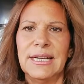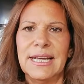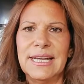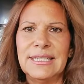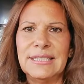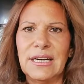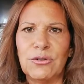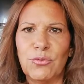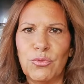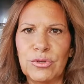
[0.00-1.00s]
and are
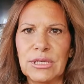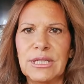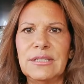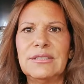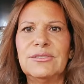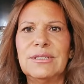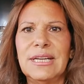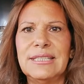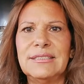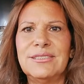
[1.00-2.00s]
working
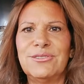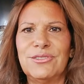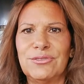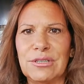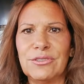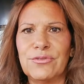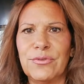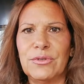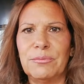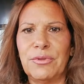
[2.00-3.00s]
together to
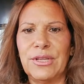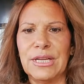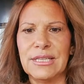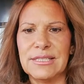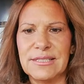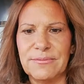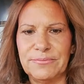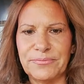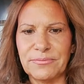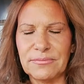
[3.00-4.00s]
transform things.
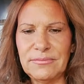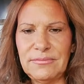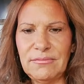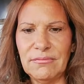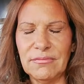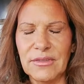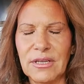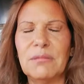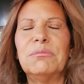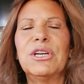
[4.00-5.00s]

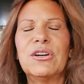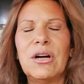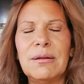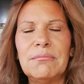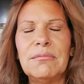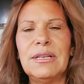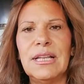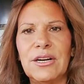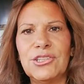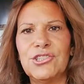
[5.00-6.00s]
Become
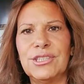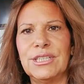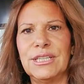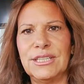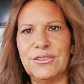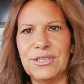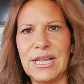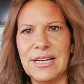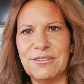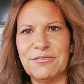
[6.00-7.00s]
larger in your
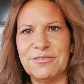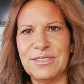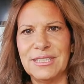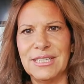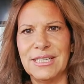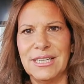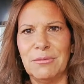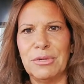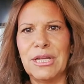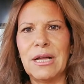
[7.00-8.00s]
life.
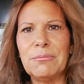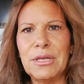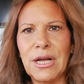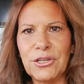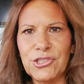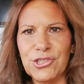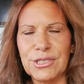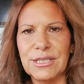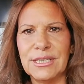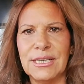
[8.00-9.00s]
Become
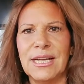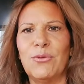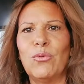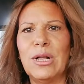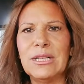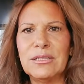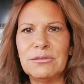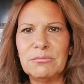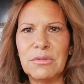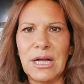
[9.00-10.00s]
larger.
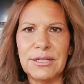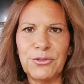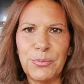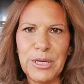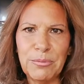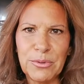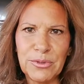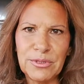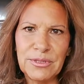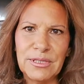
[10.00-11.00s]
Welcome other people